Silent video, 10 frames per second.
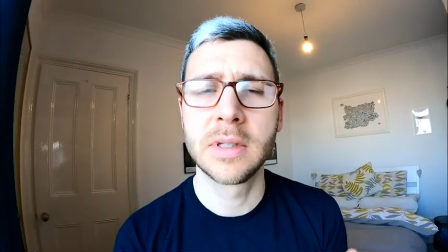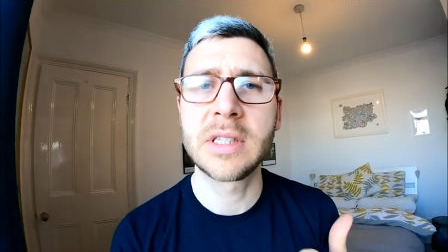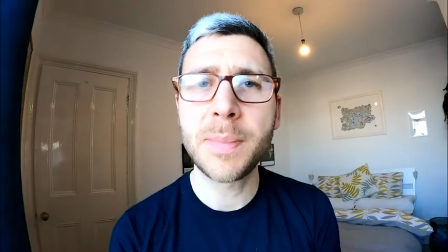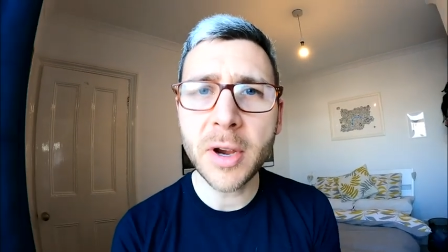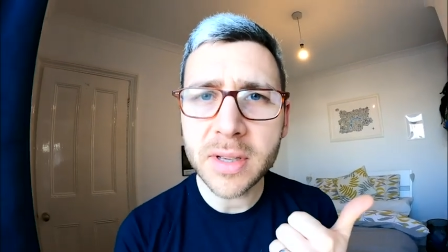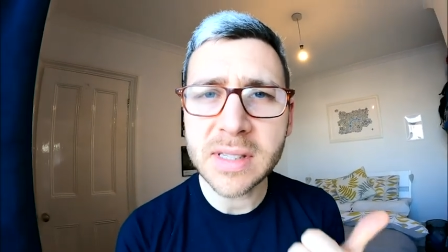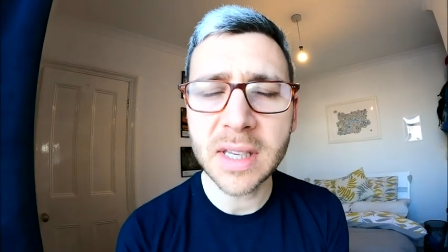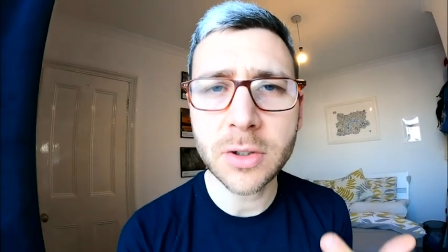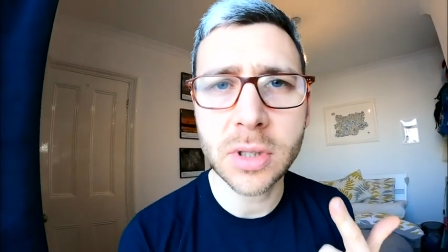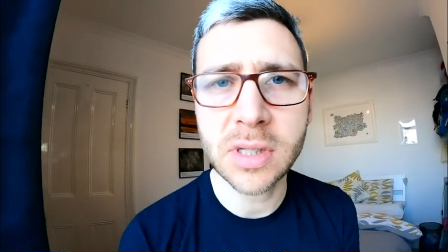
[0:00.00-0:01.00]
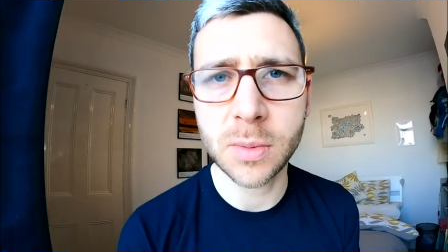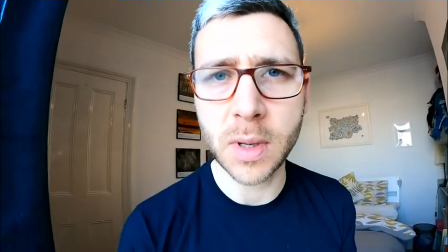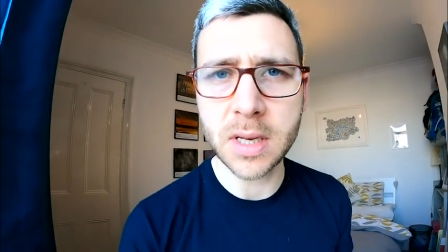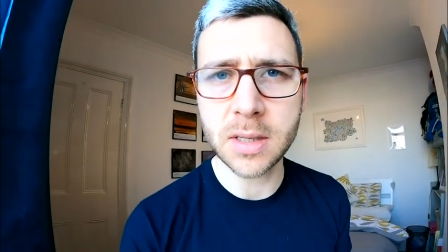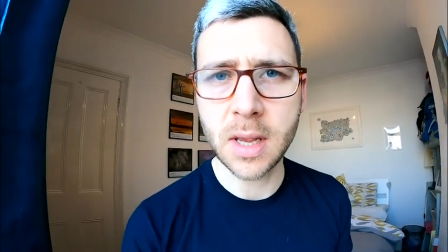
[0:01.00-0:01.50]
Spirit Citrus
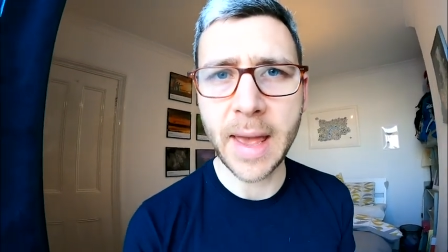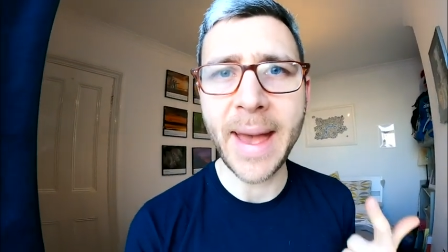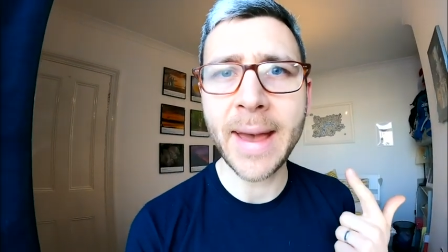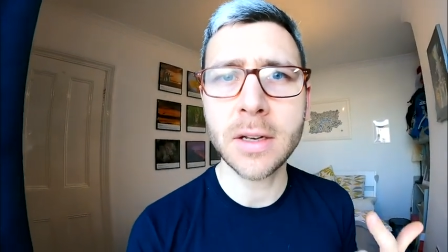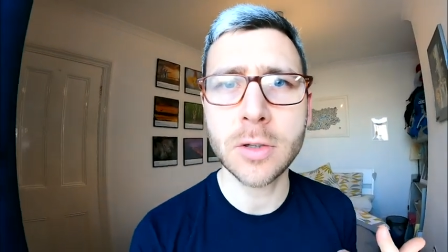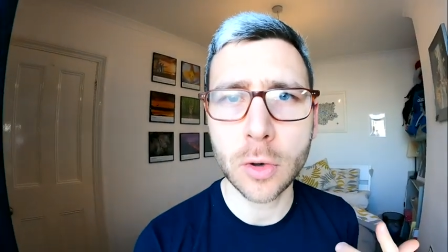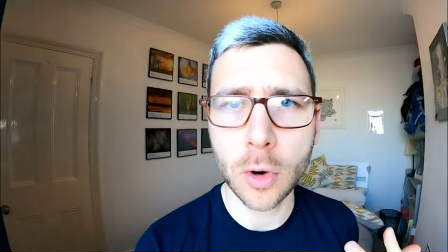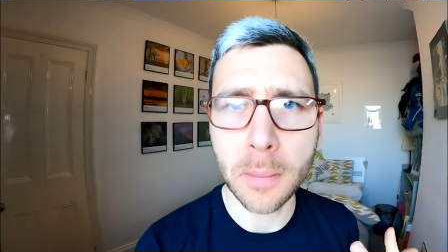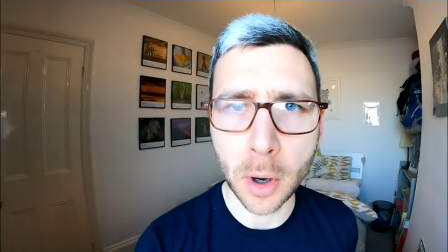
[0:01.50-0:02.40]
Sweet and or a